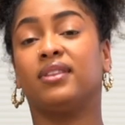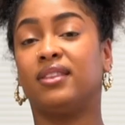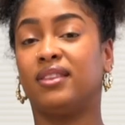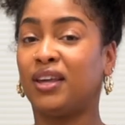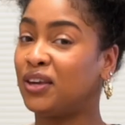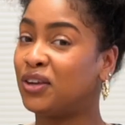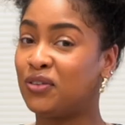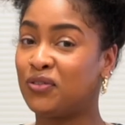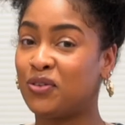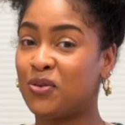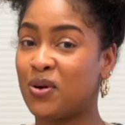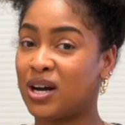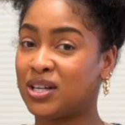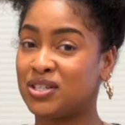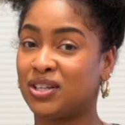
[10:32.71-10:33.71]
Thank you for
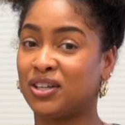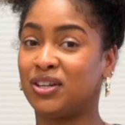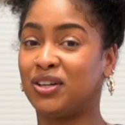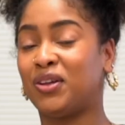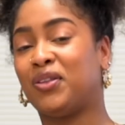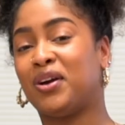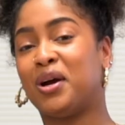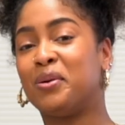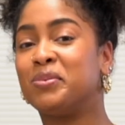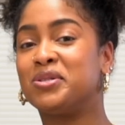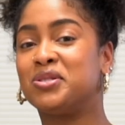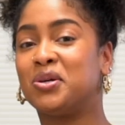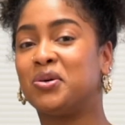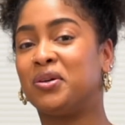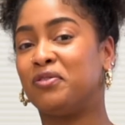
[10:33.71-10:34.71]
watching another
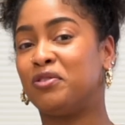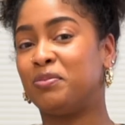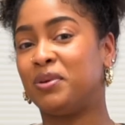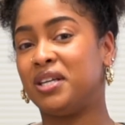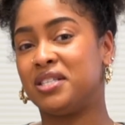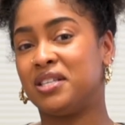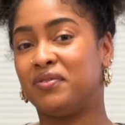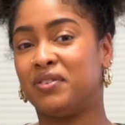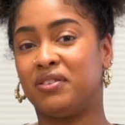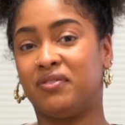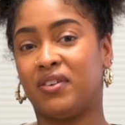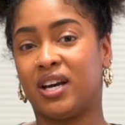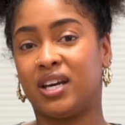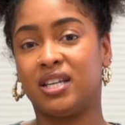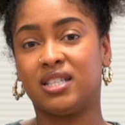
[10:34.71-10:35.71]
episode of A Piece of
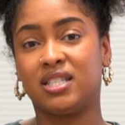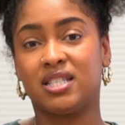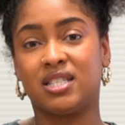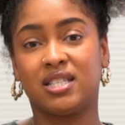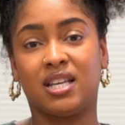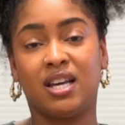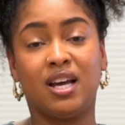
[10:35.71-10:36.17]
Advice.